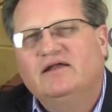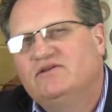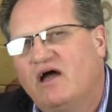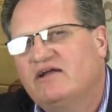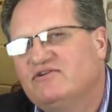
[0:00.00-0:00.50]

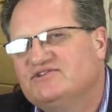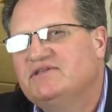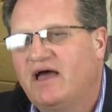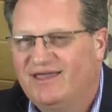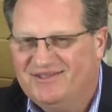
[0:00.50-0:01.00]
doctor's
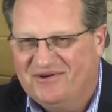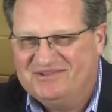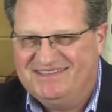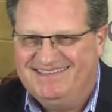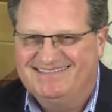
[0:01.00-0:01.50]

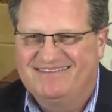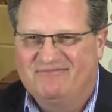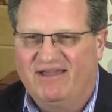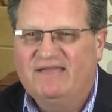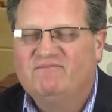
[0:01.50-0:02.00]
diagnoses,
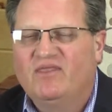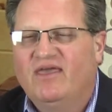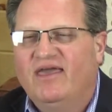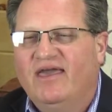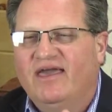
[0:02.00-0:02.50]
right?
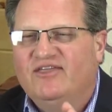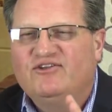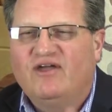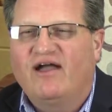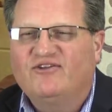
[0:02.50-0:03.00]
Your
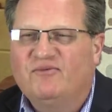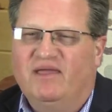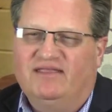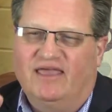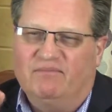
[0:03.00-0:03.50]
doctor
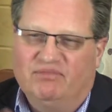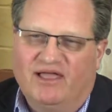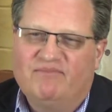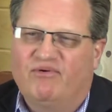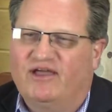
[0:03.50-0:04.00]
may take
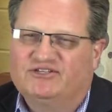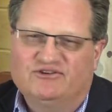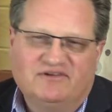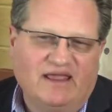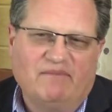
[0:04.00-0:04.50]
blood
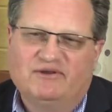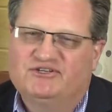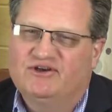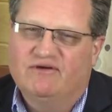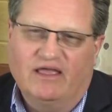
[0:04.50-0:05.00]
pressure,
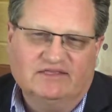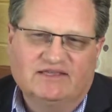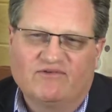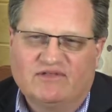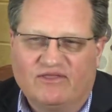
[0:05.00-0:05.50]
temperature, and
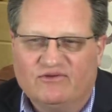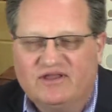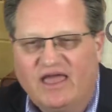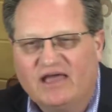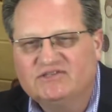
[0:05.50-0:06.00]
several other
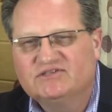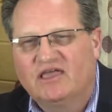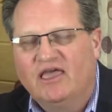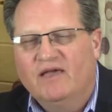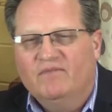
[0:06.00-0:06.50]
tests,
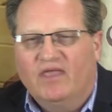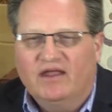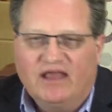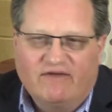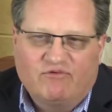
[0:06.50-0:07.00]

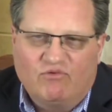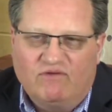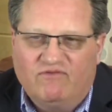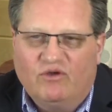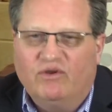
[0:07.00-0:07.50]
and after
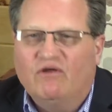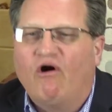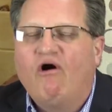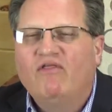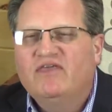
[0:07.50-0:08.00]
reviewing
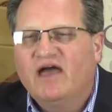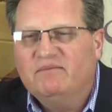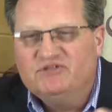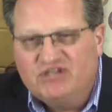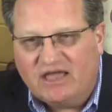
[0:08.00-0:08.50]
all the
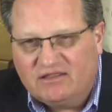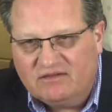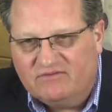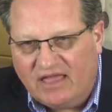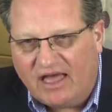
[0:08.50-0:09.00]

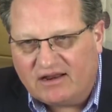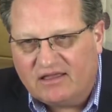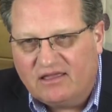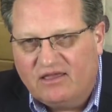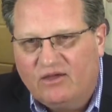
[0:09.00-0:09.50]
objective
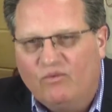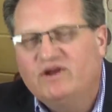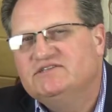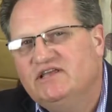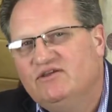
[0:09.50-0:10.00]
data, what
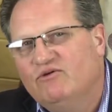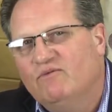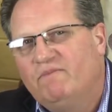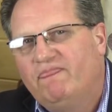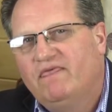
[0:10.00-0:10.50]
does he do?
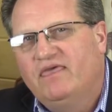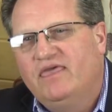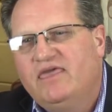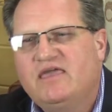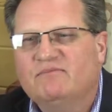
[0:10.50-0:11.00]

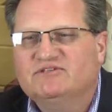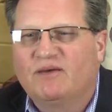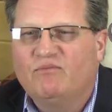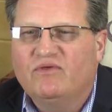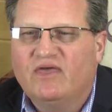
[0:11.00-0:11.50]
He comes
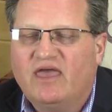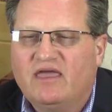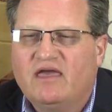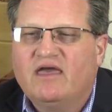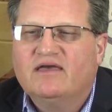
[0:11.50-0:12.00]
up with
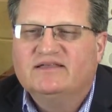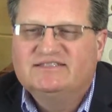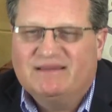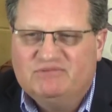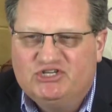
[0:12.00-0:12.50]
a
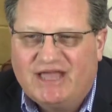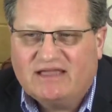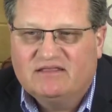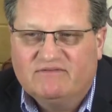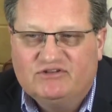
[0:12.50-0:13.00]

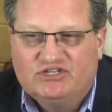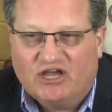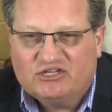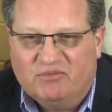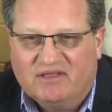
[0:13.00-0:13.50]
subjective
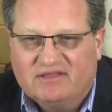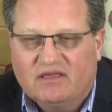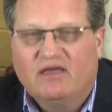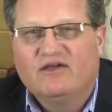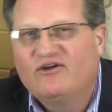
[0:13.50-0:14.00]
judgment
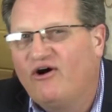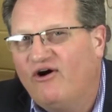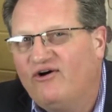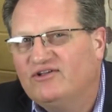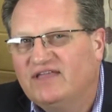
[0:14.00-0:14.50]

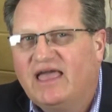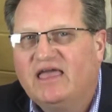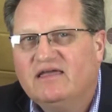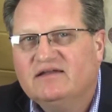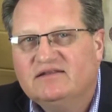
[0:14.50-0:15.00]
called
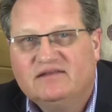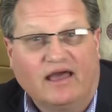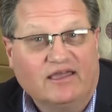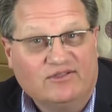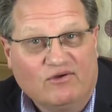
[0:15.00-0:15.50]
a
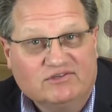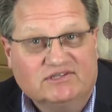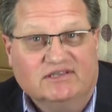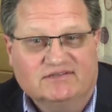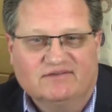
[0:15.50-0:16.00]

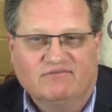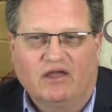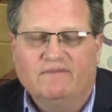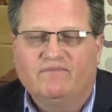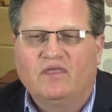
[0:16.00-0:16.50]
diagnosis,
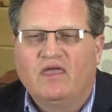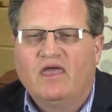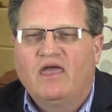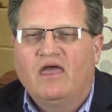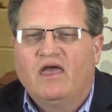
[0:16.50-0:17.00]
right?
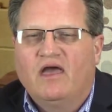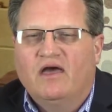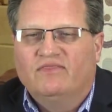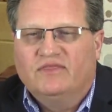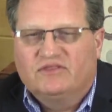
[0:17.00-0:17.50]

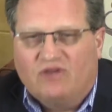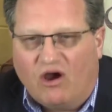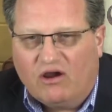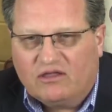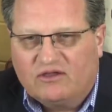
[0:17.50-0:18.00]
The
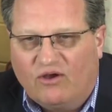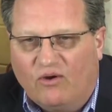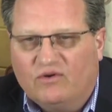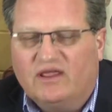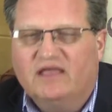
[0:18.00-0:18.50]
target
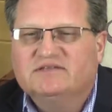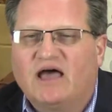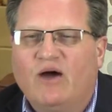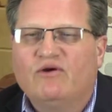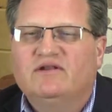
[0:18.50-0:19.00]
code is
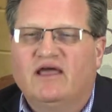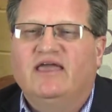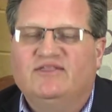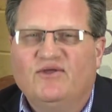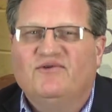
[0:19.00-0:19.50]
our
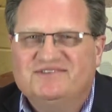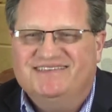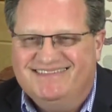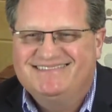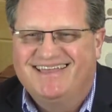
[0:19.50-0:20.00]

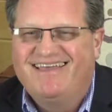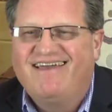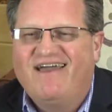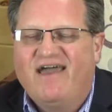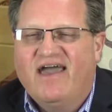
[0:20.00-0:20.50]
diagnoses
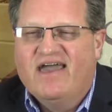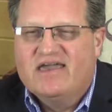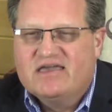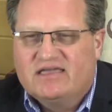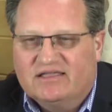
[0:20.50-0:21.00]

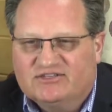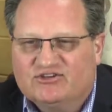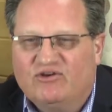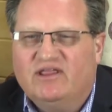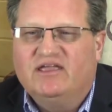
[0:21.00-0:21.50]

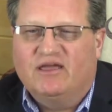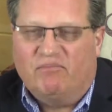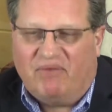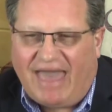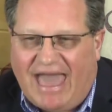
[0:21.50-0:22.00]
concerning
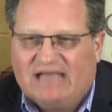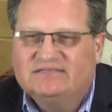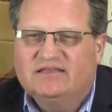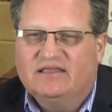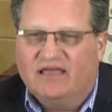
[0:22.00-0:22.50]

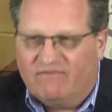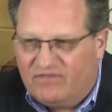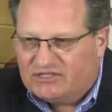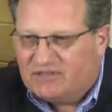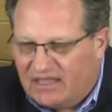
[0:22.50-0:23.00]
capacity of
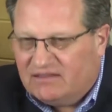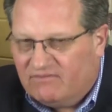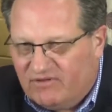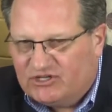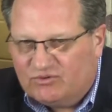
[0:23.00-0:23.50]
this
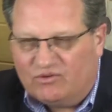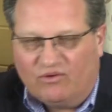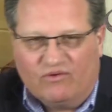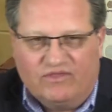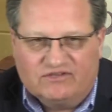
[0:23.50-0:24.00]
individual
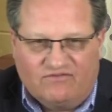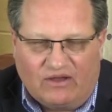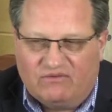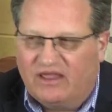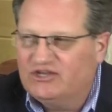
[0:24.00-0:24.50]
or this
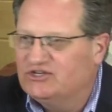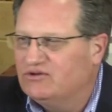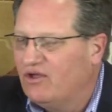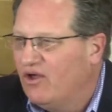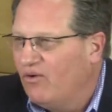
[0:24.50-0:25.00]

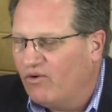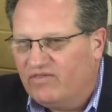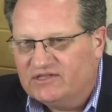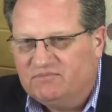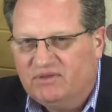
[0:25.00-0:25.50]
foundation or
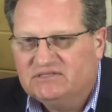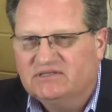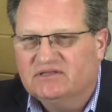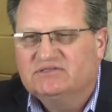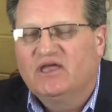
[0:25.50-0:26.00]
this
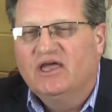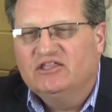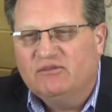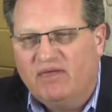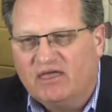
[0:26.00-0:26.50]
business
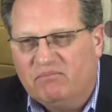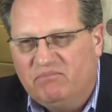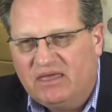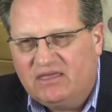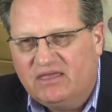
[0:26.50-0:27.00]
to make a
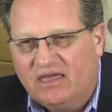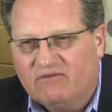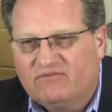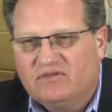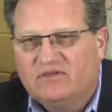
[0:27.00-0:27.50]
big
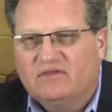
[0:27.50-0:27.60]
gift,